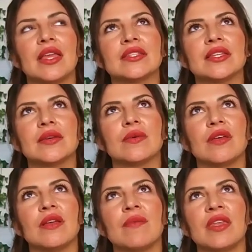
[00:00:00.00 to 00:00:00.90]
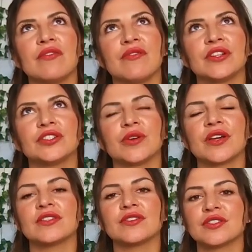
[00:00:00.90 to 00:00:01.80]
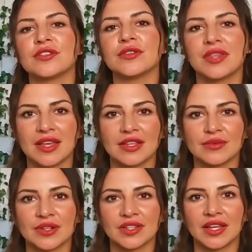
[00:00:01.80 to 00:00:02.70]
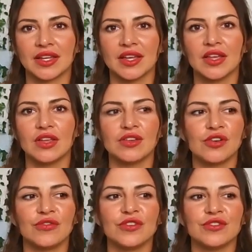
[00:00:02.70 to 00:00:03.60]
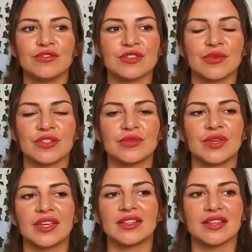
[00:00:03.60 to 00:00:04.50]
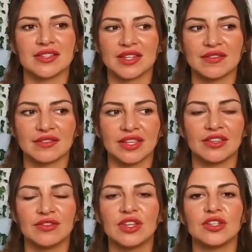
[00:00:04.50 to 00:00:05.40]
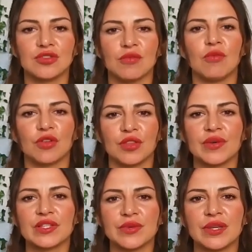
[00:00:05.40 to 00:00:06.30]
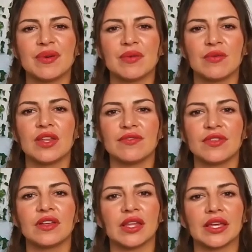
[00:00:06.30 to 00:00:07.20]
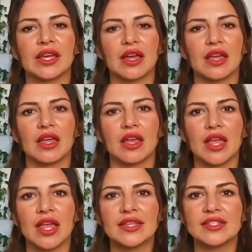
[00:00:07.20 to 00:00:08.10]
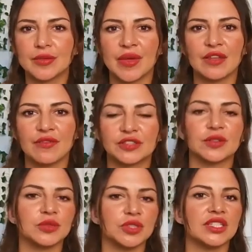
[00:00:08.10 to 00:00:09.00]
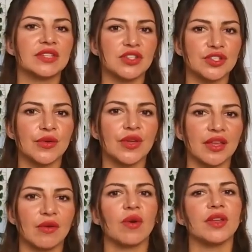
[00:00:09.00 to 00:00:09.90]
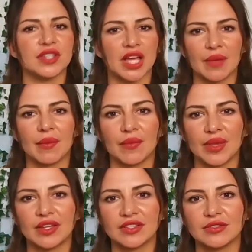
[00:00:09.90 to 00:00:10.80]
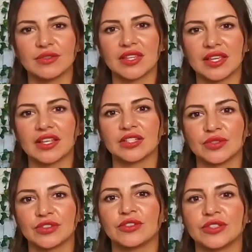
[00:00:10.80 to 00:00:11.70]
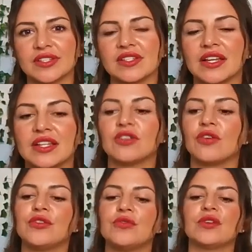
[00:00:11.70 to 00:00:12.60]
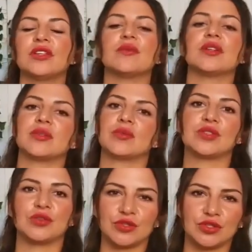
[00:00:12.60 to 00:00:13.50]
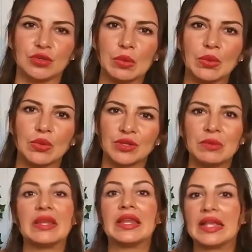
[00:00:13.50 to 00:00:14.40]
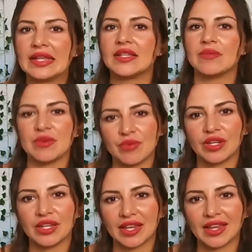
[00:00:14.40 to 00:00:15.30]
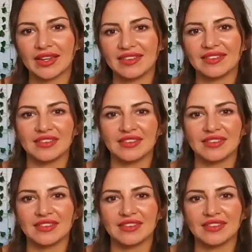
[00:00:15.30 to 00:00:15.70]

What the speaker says: is it beneficial? Because there are certain things where it's like, no, if you do this once a week, it doesn't even like you need to do it more than once a week. But what if that like is there benefits from just even doing it one time a week? Do you think that's worth it? Or is it like, no, if you really want some results, you need to be putting in,